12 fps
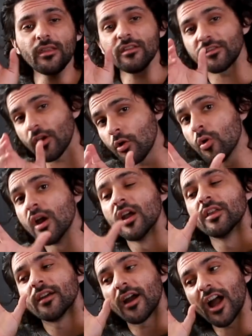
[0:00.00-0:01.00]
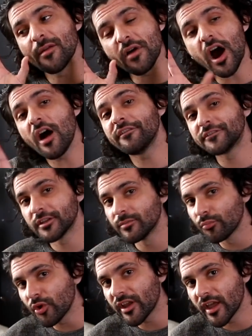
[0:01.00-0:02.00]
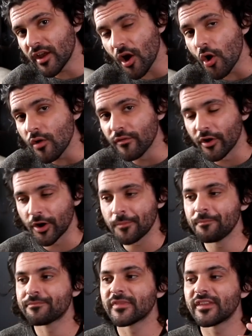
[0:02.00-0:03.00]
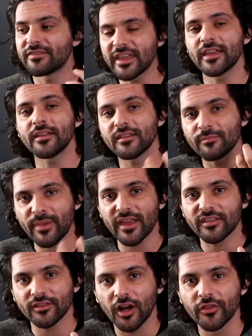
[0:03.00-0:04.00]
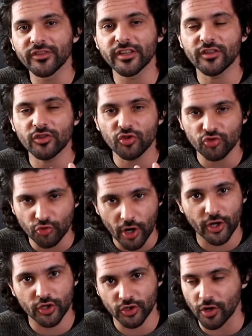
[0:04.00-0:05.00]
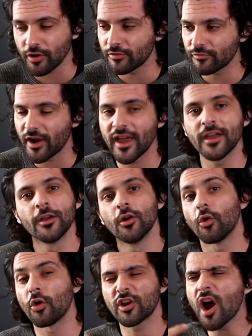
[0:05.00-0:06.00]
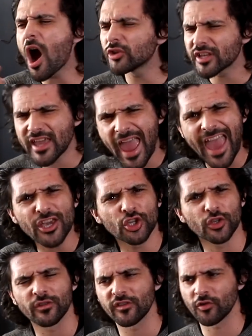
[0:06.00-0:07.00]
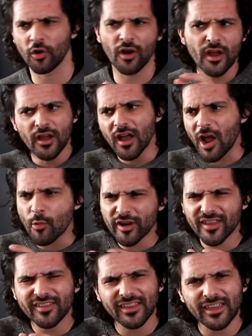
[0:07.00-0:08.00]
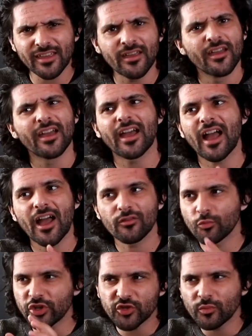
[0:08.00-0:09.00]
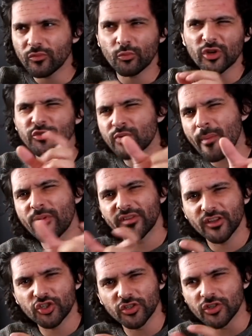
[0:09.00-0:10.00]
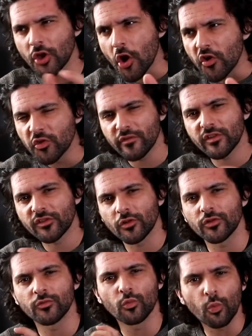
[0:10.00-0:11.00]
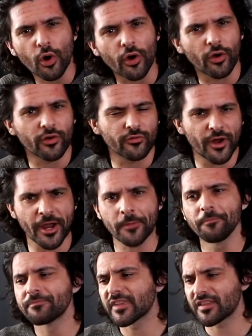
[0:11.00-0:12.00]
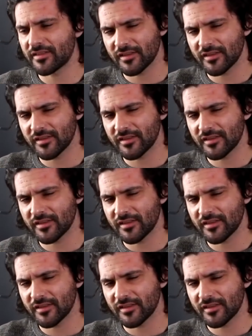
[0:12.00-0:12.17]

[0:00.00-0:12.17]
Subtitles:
So I'm often bringing over things based on the structure, right? Or collocations, or I want to see which preposition goes with a certain word, right? This is